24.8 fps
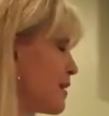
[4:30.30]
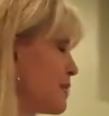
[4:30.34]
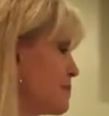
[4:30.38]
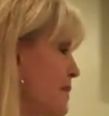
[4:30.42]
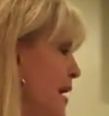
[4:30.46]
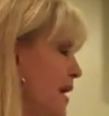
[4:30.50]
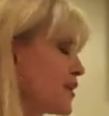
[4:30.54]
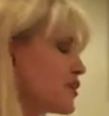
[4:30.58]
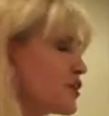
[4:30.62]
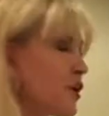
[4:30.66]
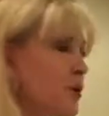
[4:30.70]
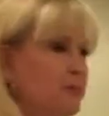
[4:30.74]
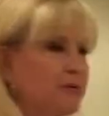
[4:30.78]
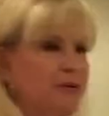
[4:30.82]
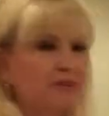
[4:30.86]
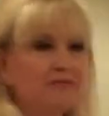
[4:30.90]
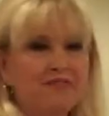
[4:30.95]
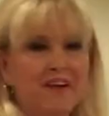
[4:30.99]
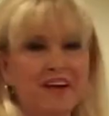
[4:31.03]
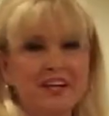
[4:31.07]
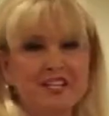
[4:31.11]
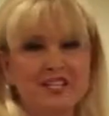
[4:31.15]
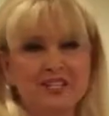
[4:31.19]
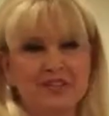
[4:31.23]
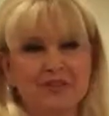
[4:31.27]
medical
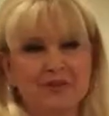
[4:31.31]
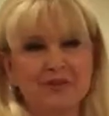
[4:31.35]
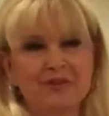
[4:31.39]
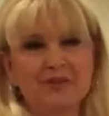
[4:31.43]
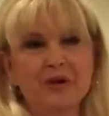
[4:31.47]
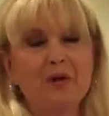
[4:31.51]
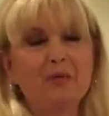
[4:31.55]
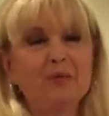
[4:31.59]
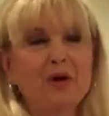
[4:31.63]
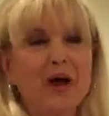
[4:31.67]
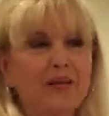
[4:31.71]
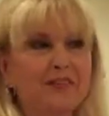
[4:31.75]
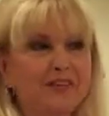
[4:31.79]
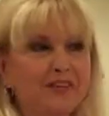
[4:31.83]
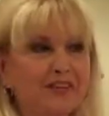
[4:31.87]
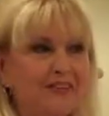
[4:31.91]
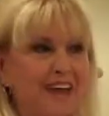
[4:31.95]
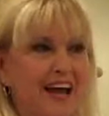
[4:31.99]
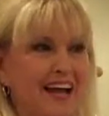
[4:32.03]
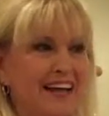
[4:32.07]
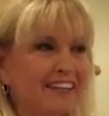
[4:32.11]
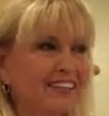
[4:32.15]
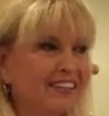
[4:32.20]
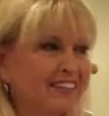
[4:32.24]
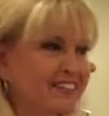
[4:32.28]
professionals around the
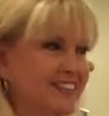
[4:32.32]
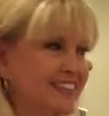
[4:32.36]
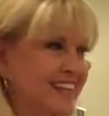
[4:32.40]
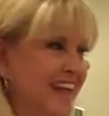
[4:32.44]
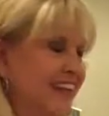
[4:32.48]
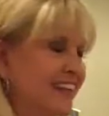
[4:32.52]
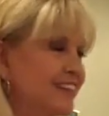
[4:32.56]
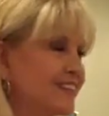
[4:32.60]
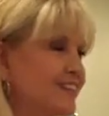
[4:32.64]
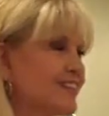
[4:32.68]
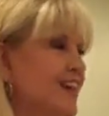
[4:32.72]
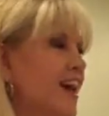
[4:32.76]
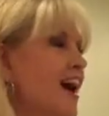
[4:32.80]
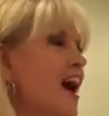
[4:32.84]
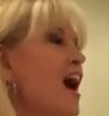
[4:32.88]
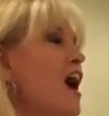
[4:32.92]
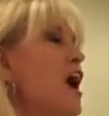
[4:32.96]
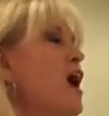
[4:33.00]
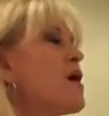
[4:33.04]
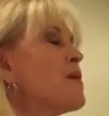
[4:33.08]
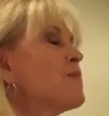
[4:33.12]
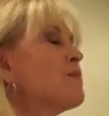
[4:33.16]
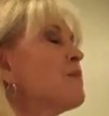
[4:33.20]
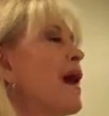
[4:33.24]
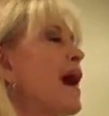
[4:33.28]
United States.
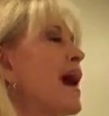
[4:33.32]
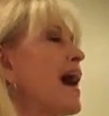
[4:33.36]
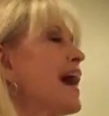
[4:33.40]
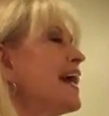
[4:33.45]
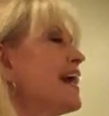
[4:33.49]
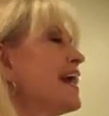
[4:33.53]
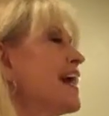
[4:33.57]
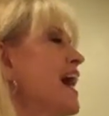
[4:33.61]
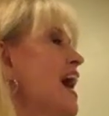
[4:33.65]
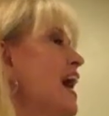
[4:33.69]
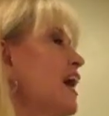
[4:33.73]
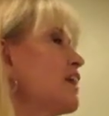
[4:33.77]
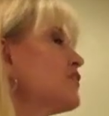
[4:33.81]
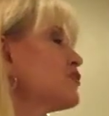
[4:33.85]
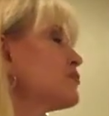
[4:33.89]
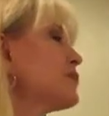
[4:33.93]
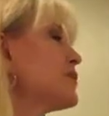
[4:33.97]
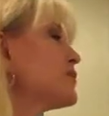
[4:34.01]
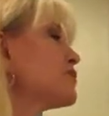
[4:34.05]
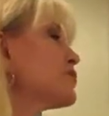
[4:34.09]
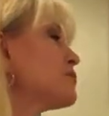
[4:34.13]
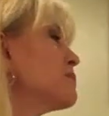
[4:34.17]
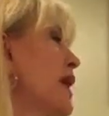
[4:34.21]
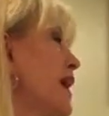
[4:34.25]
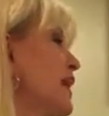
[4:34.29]
My
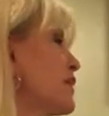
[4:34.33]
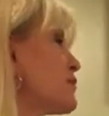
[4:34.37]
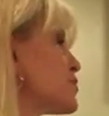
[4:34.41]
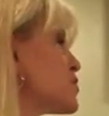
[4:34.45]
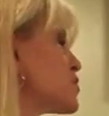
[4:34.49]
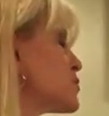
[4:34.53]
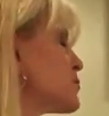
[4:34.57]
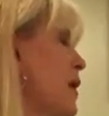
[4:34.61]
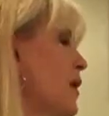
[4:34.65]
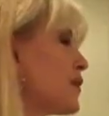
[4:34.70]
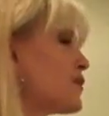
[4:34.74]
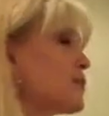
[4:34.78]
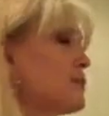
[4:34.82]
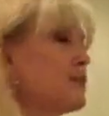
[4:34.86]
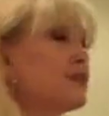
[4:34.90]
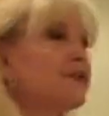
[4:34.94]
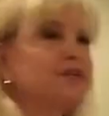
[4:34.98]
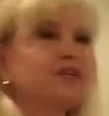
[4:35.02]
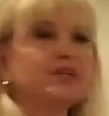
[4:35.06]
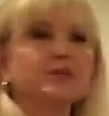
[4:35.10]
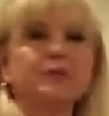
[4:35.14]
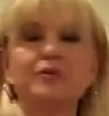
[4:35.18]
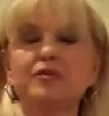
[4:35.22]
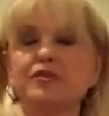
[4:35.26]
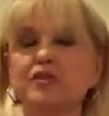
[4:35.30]
husband's main
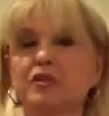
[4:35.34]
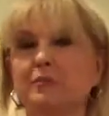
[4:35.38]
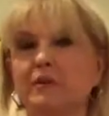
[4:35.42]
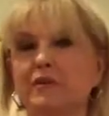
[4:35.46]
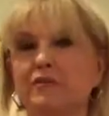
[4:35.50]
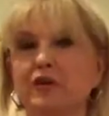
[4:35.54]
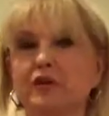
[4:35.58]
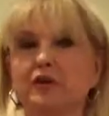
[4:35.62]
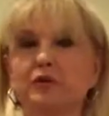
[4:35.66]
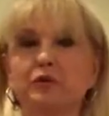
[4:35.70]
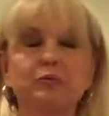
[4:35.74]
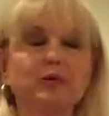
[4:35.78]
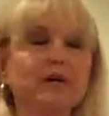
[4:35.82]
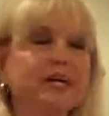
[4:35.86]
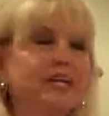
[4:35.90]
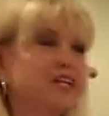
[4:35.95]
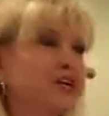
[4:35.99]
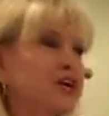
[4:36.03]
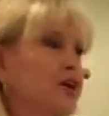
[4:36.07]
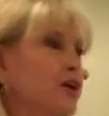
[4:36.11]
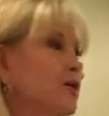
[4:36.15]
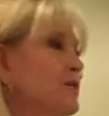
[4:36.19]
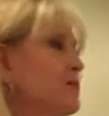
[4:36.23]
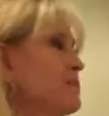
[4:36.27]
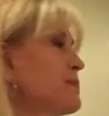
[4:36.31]
responsibility was to be the
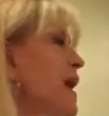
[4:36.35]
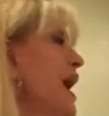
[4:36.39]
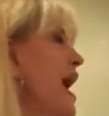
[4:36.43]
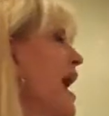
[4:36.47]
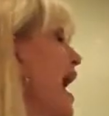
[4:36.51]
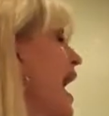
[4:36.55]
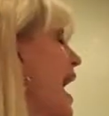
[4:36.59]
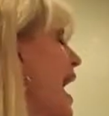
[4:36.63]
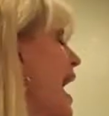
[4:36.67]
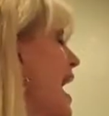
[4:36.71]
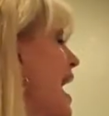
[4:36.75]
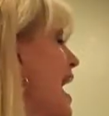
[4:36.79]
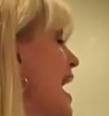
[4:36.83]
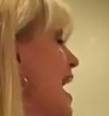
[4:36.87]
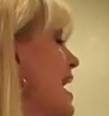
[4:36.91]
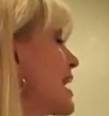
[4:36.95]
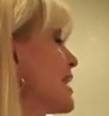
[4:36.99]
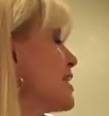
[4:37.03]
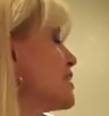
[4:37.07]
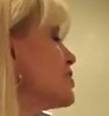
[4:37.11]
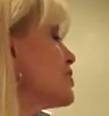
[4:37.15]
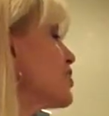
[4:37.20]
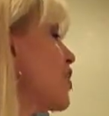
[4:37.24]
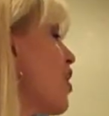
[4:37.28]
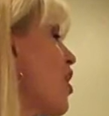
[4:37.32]
greeter
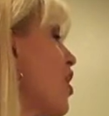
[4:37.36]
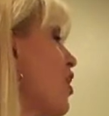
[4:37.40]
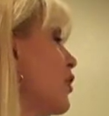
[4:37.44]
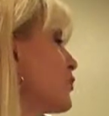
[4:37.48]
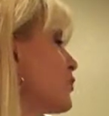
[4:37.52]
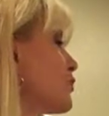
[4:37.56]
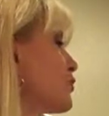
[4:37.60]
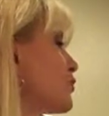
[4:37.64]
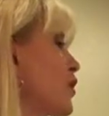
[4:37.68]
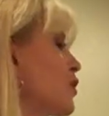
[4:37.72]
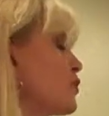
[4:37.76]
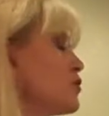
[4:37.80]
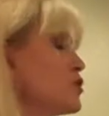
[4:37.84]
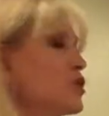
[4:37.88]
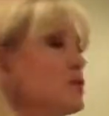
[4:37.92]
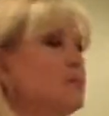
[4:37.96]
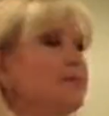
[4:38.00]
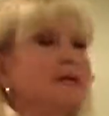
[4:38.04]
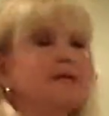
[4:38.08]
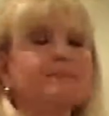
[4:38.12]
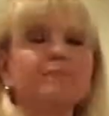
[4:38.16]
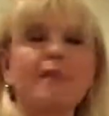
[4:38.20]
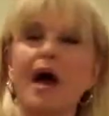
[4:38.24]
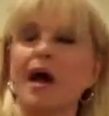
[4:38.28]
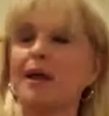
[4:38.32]
and also to
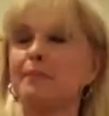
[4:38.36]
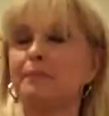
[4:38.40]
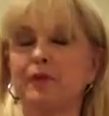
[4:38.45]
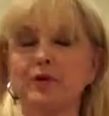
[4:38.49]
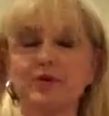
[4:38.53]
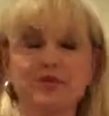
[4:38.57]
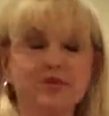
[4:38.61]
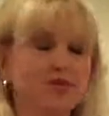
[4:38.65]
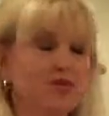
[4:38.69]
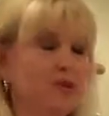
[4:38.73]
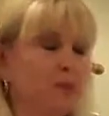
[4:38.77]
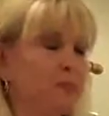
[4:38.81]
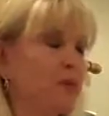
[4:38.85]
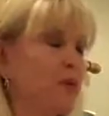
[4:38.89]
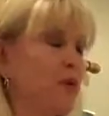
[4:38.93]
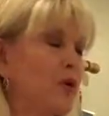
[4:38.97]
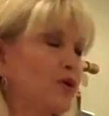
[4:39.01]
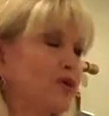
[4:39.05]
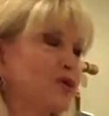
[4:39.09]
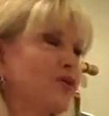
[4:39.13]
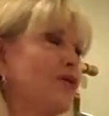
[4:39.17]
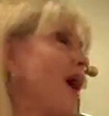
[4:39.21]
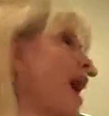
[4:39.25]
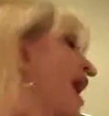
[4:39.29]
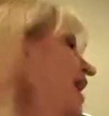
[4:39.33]
be my personal
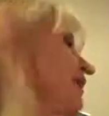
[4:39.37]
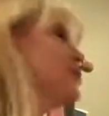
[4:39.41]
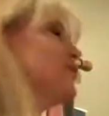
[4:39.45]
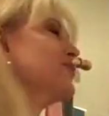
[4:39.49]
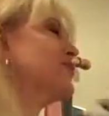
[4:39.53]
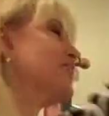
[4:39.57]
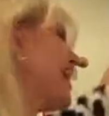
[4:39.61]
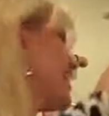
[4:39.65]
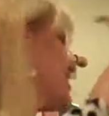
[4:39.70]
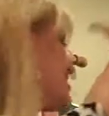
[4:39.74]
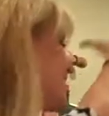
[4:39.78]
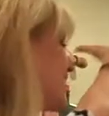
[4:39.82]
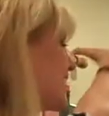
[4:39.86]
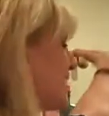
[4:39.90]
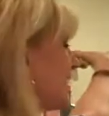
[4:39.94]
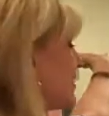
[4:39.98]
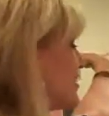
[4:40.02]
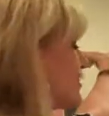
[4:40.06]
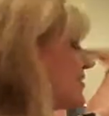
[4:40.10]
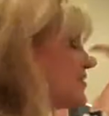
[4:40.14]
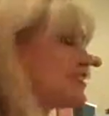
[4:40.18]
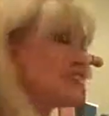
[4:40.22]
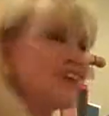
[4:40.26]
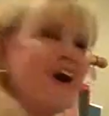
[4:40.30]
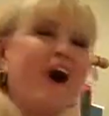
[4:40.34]
porter. I was actually
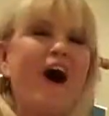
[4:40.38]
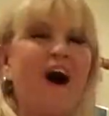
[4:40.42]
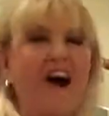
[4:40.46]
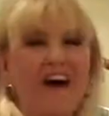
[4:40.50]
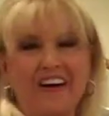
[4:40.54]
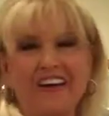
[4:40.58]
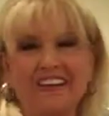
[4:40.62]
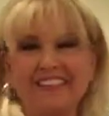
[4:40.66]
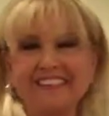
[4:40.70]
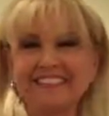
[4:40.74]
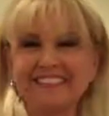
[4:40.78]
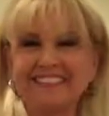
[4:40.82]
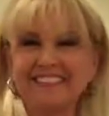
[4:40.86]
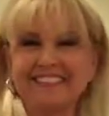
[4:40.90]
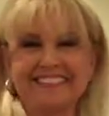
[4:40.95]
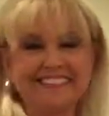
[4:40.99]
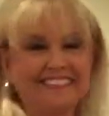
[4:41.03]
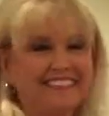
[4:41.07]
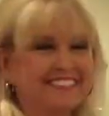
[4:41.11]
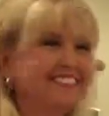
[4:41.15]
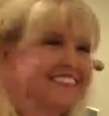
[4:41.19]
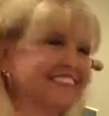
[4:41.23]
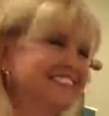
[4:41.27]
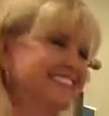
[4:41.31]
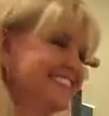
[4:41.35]
the star.
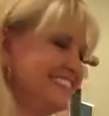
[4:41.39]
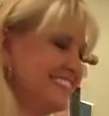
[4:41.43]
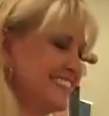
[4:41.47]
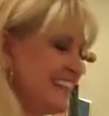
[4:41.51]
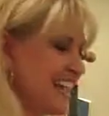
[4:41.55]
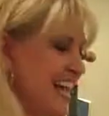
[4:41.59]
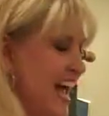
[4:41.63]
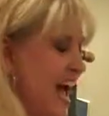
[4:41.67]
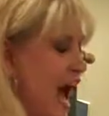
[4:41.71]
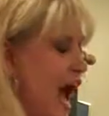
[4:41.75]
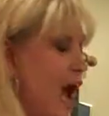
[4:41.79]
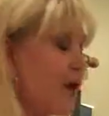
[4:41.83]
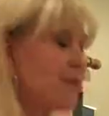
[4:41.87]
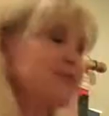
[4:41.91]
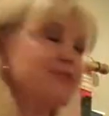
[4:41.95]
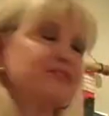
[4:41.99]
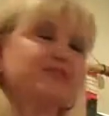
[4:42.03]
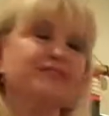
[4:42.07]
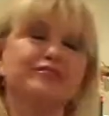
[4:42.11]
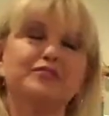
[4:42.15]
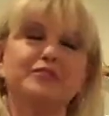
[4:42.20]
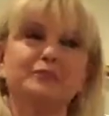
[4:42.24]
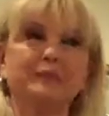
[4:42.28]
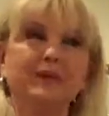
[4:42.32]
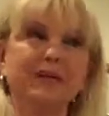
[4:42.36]
I was
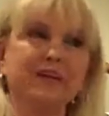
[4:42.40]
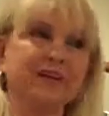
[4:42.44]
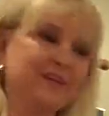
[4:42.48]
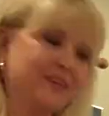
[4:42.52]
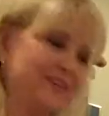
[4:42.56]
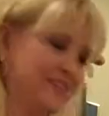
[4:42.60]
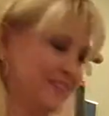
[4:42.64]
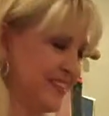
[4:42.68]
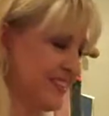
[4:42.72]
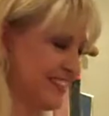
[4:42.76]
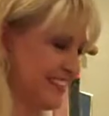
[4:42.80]
the speaker.